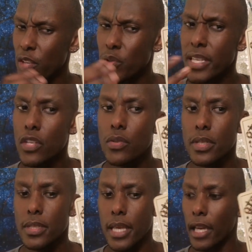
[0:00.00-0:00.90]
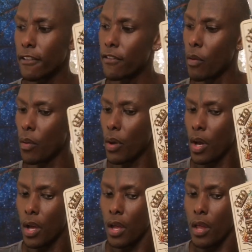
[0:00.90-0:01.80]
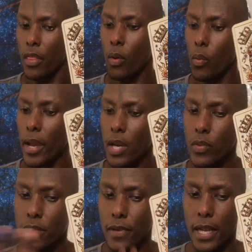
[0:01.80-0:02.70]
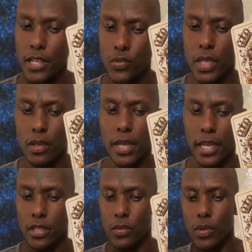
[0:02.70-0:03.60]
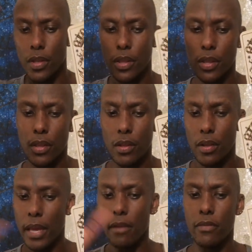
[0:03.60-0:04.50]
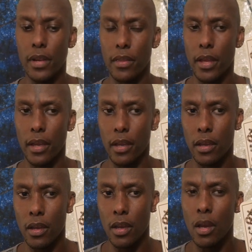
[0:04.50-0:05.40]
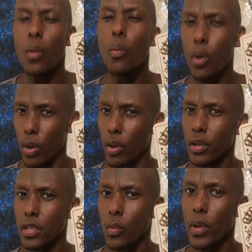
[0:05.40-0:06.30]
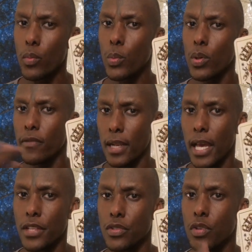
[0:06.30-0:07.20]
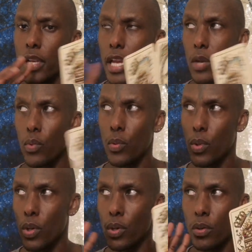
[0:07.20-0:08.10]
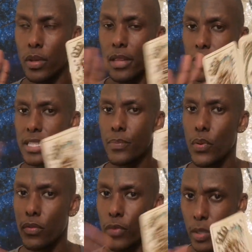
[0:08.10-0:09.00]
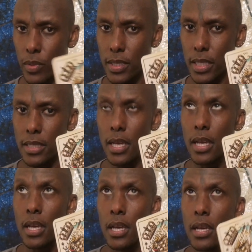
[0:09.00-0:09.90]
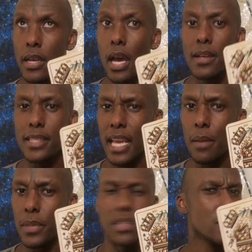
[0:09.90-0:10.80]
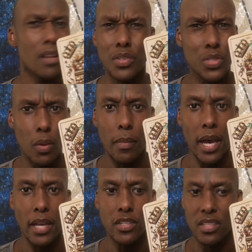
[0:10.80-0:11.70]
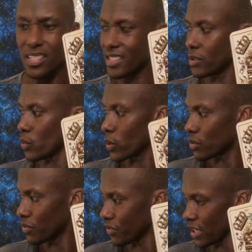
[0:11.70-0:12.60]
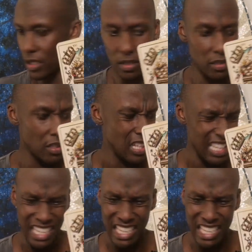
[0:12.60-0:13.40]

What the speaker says: it was interesting for the way in which Velastri connected with everything worked when we were Velastri and we were in the spirit frequencies. Now as Kemet, not so much. We could feel,